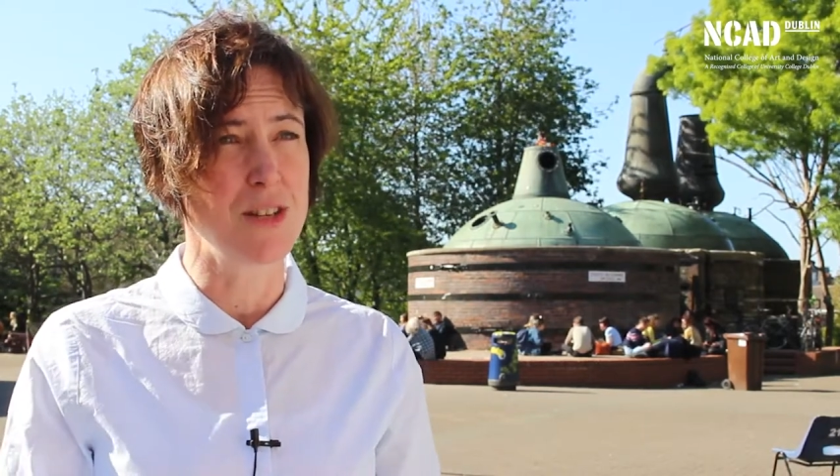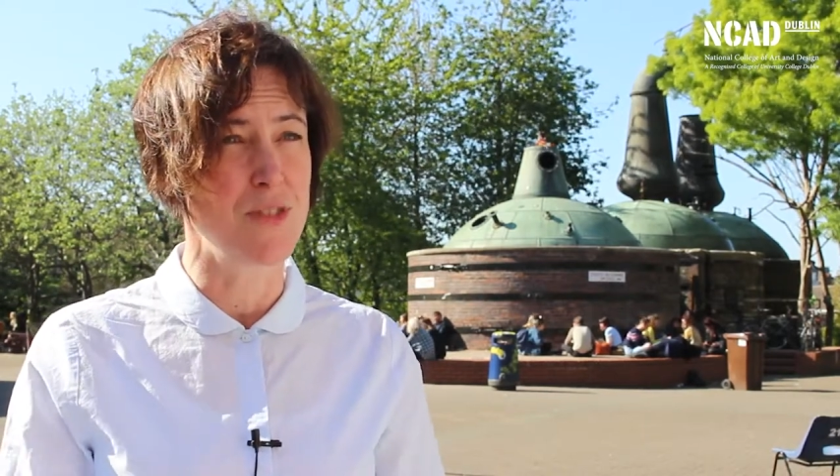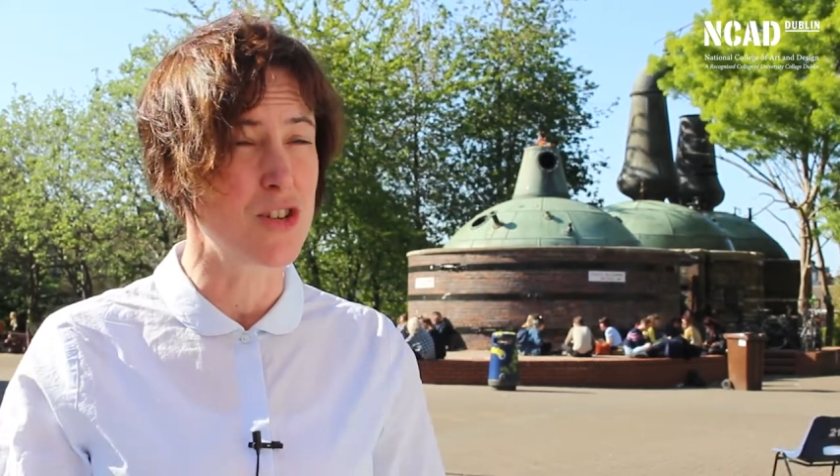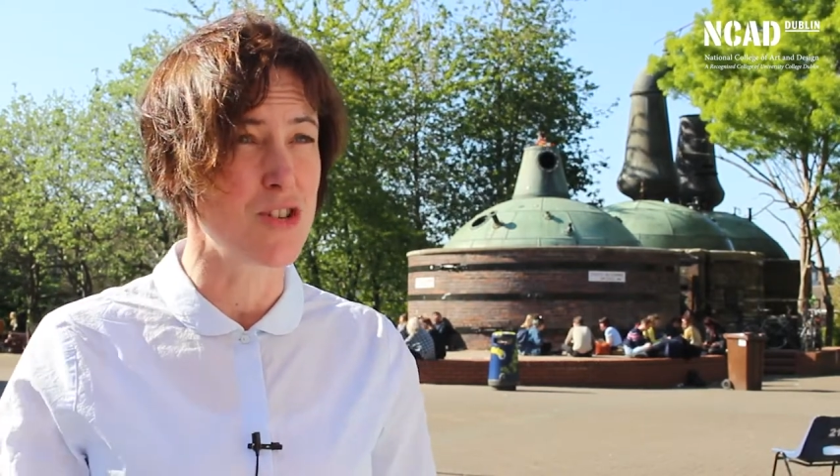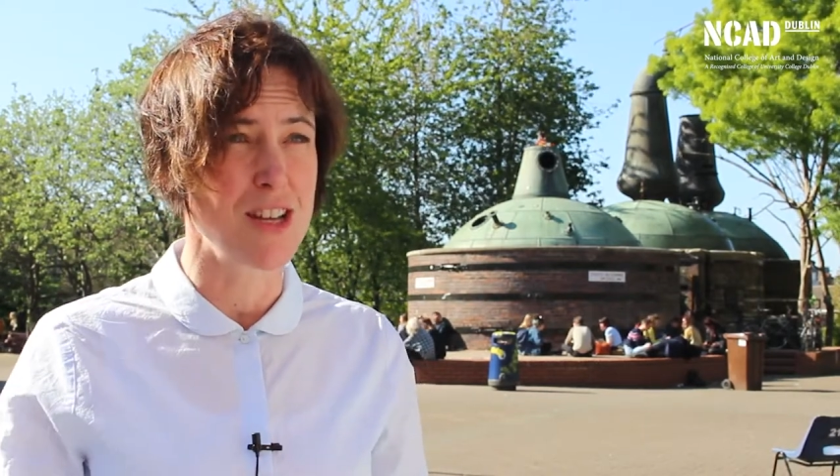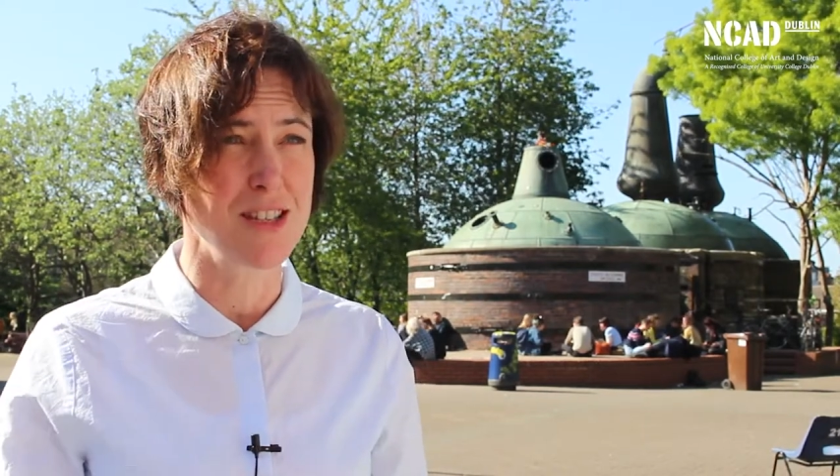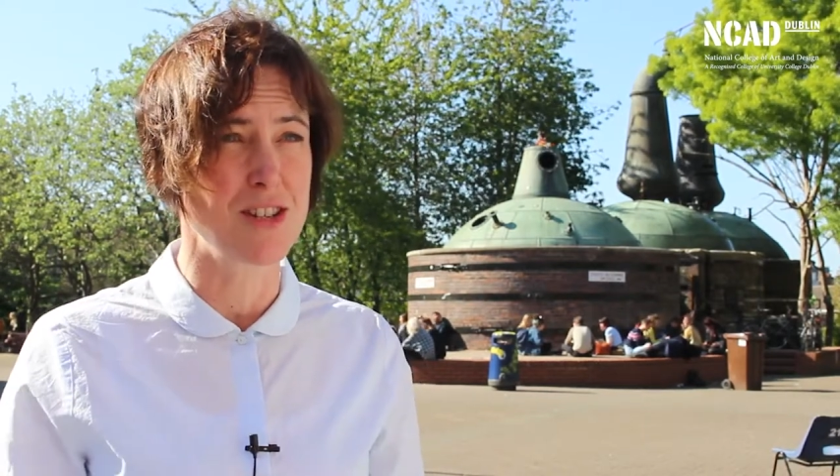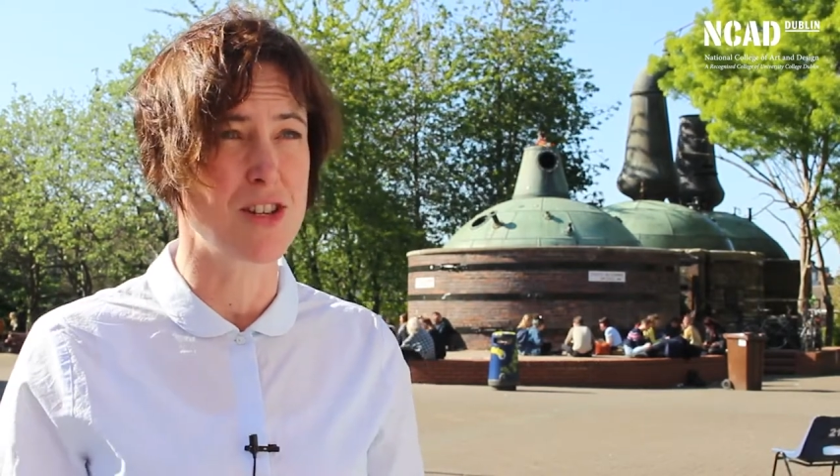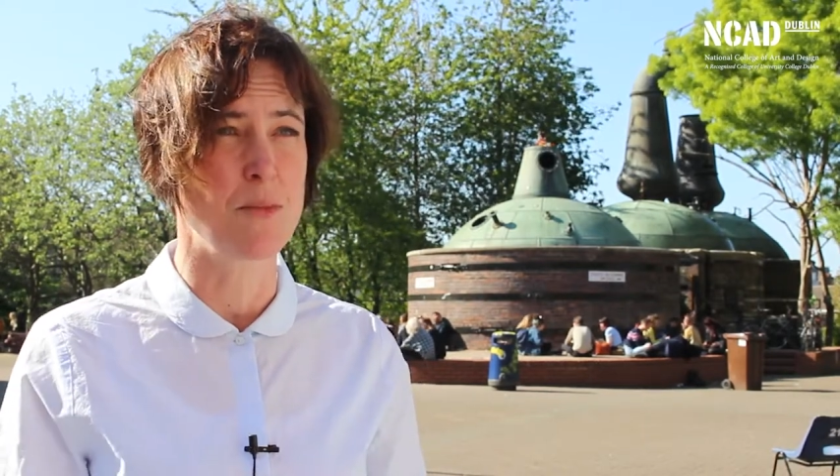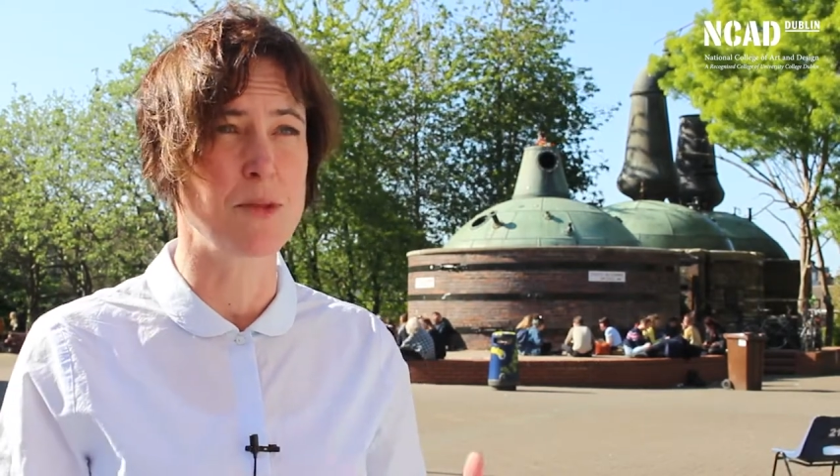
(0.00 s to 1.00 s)
of interest
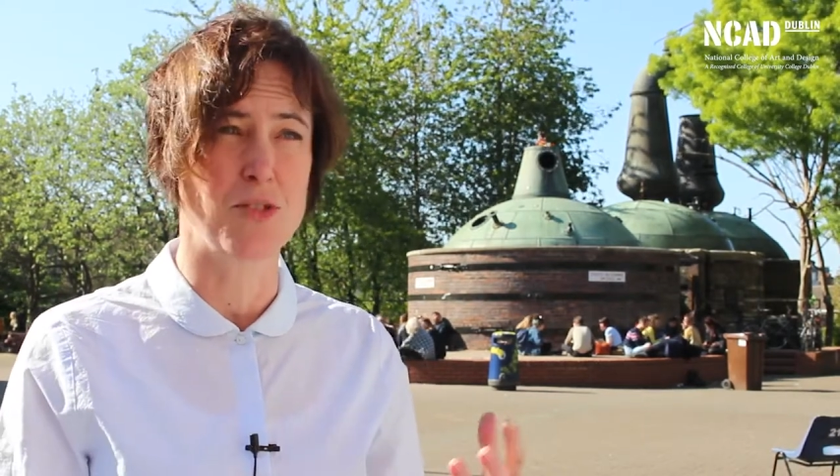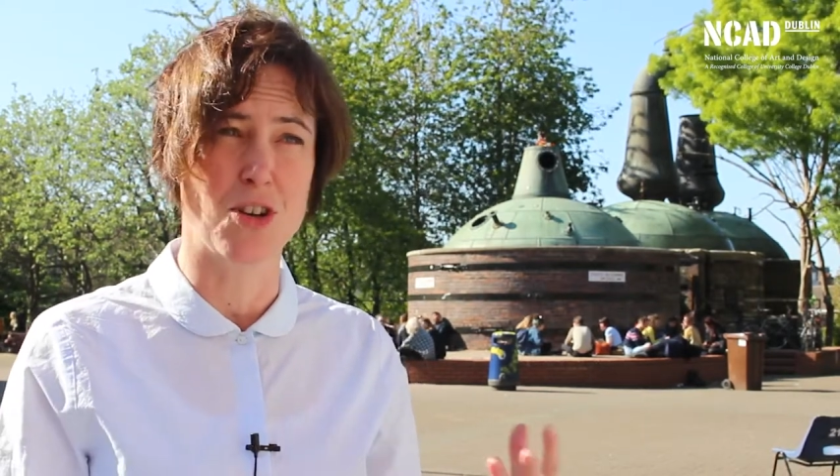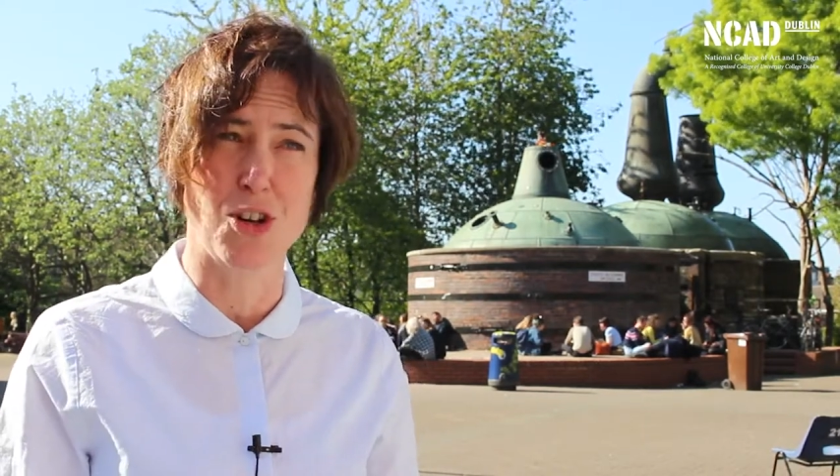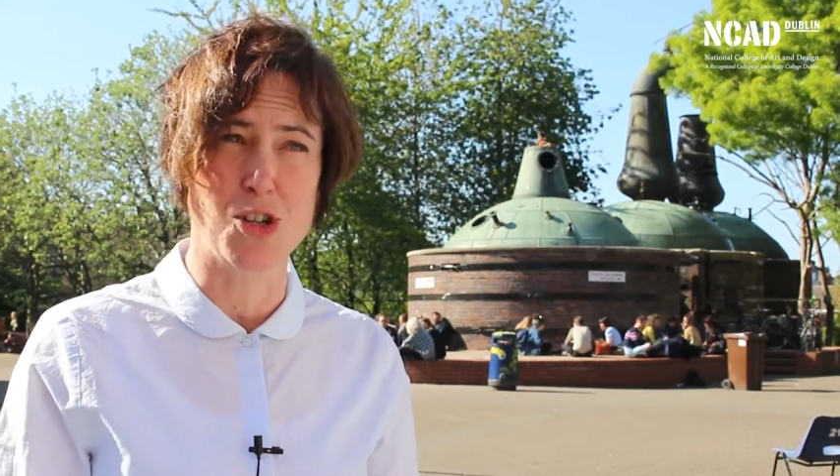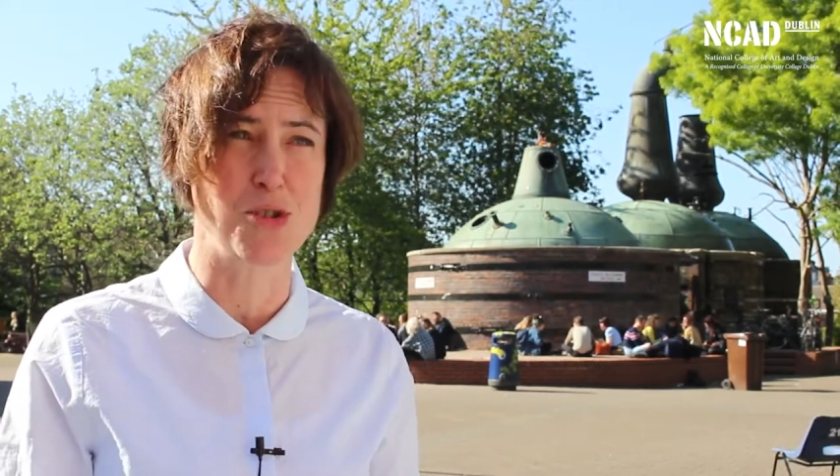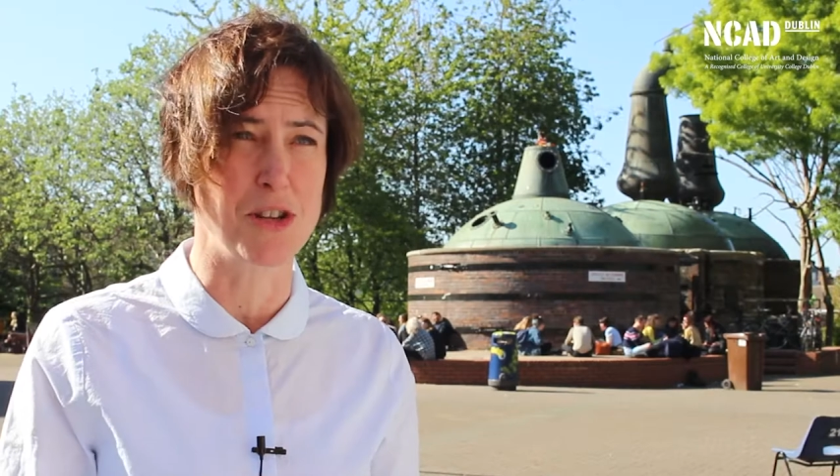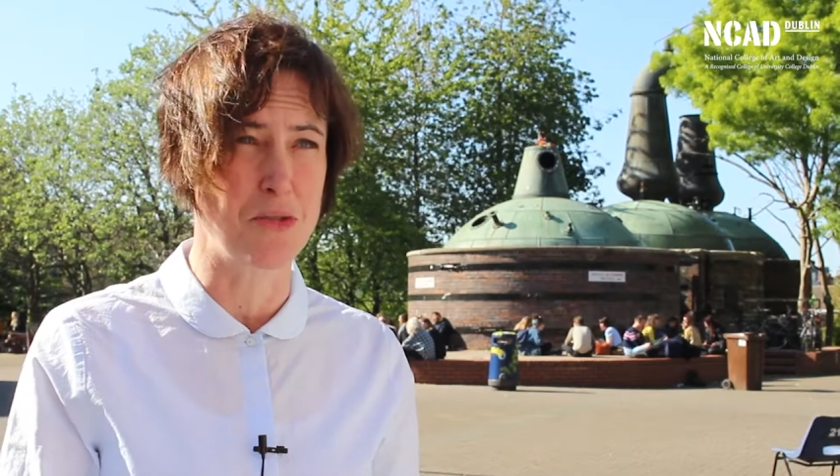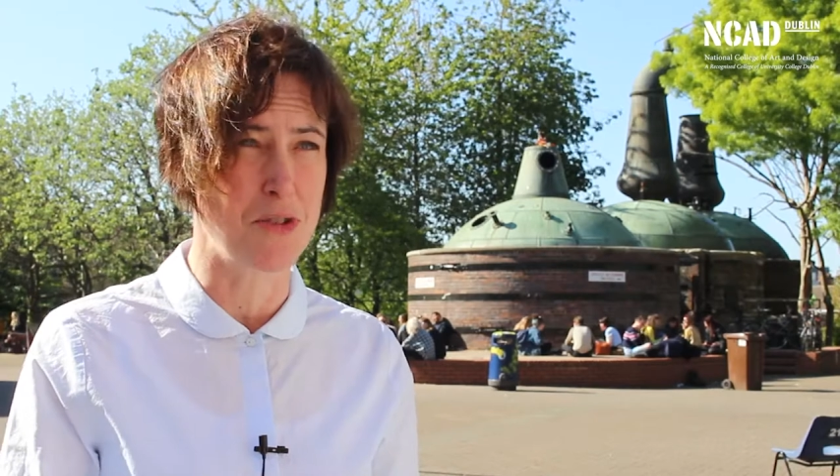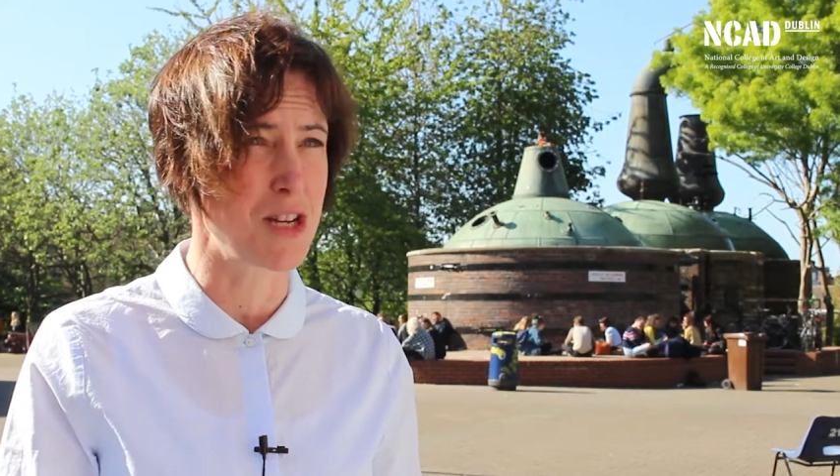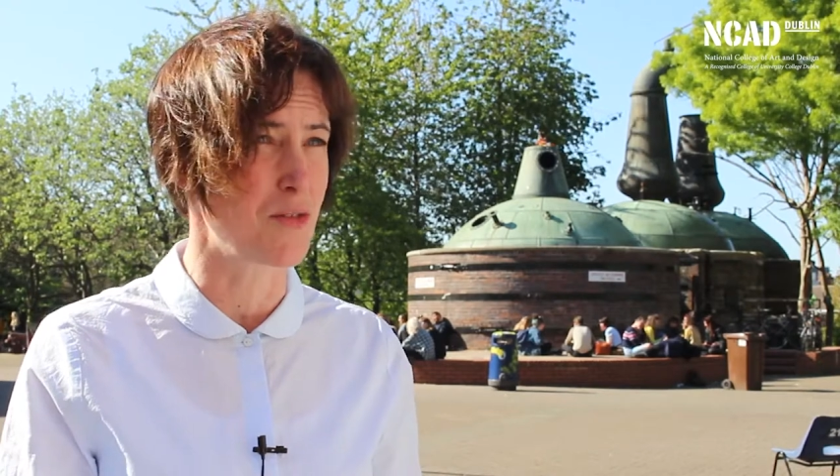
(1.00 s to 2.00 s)
in terms of the cultural and
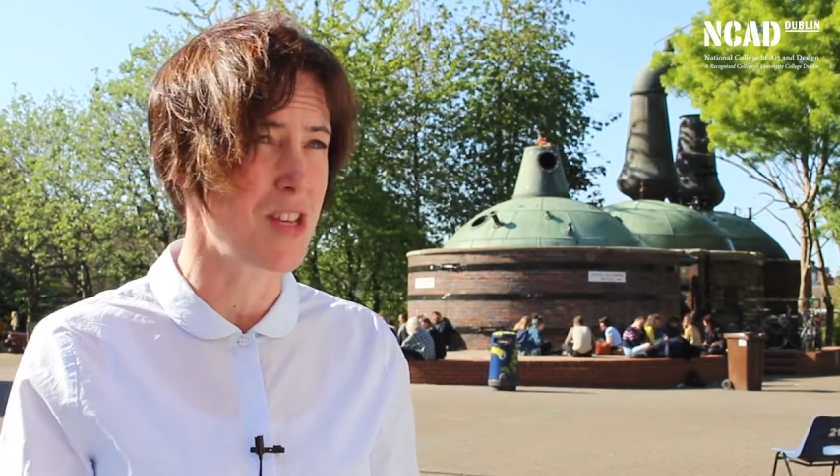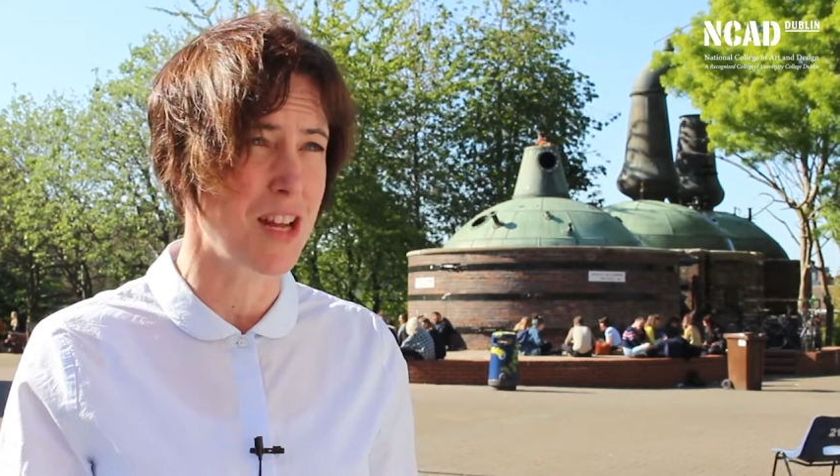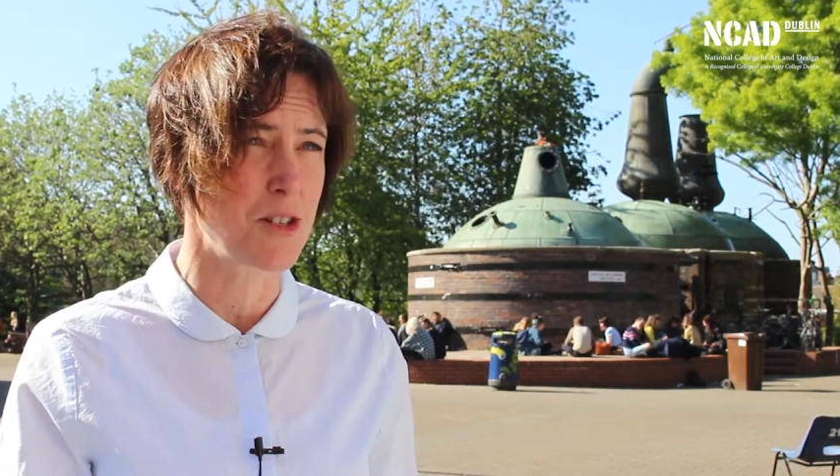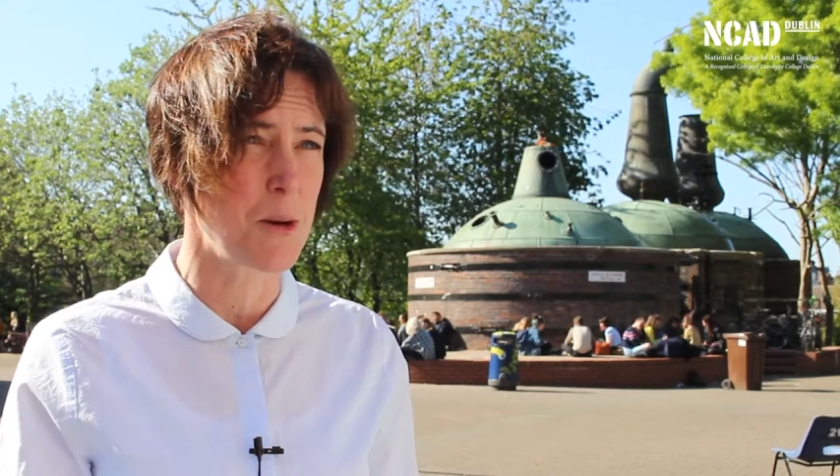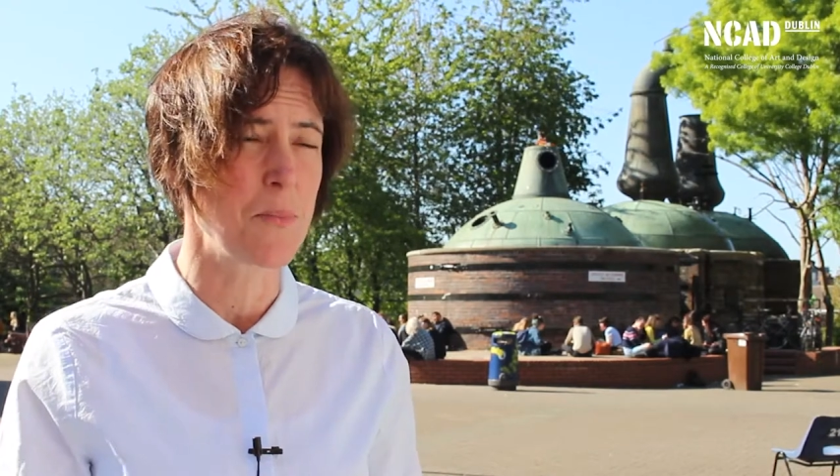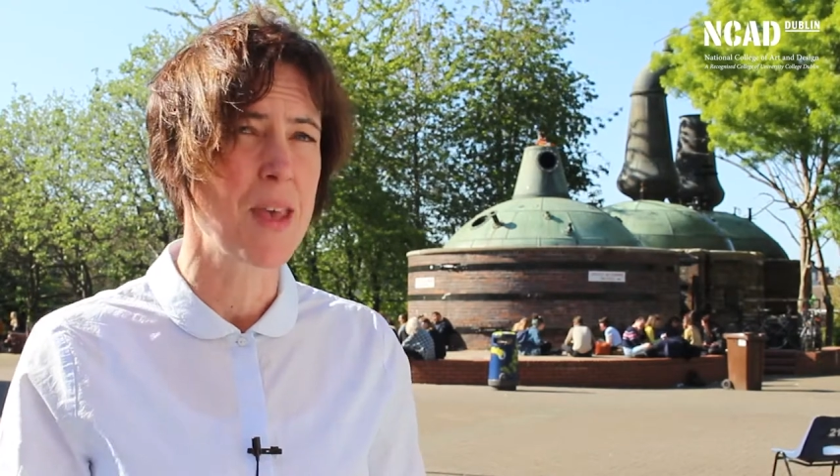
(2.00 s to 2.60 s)
creative sector.